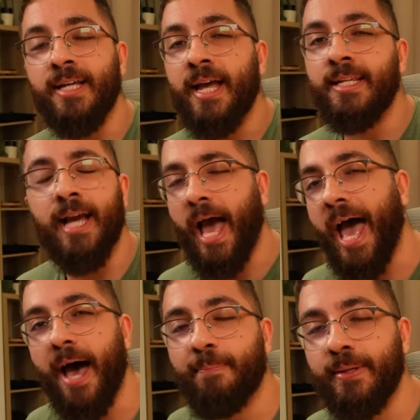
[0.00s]
any
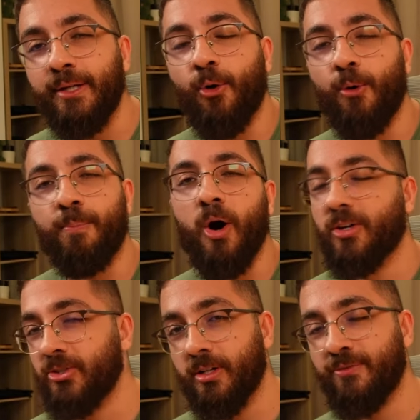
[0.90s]
happy or
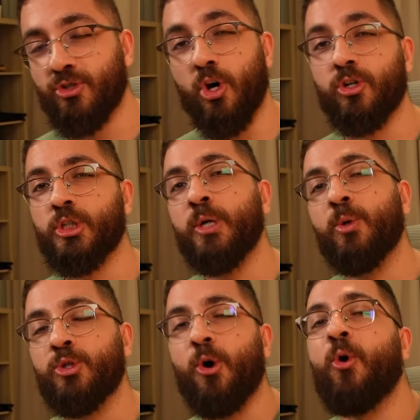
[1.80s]
positive songs. It
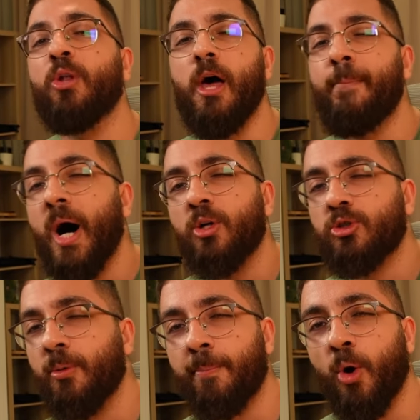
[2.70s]
was all
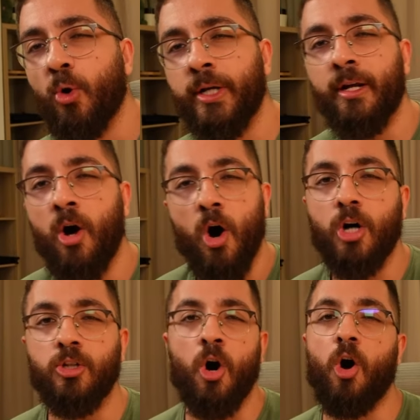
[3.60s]
about broken
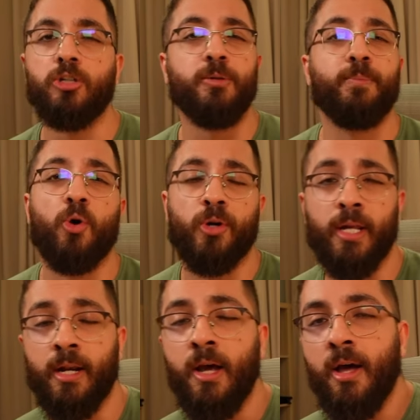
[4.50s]
heart,
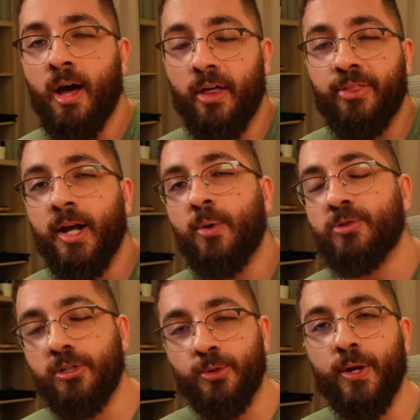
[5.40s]
heartbroken. I think I was
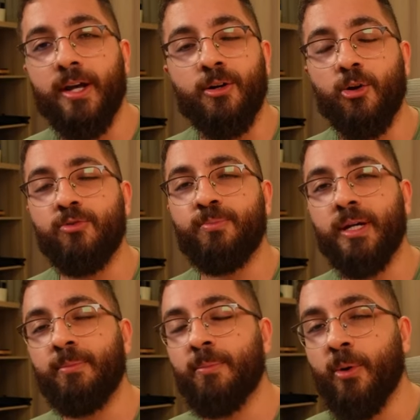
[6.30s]
the creator of Pick
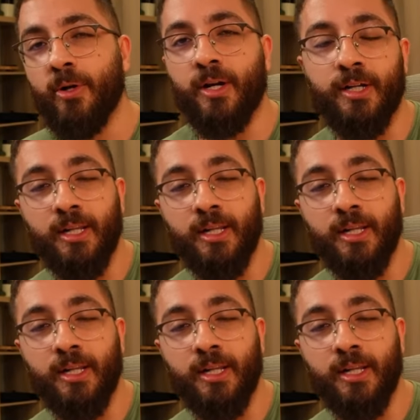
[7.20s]
Me Boy, not gonna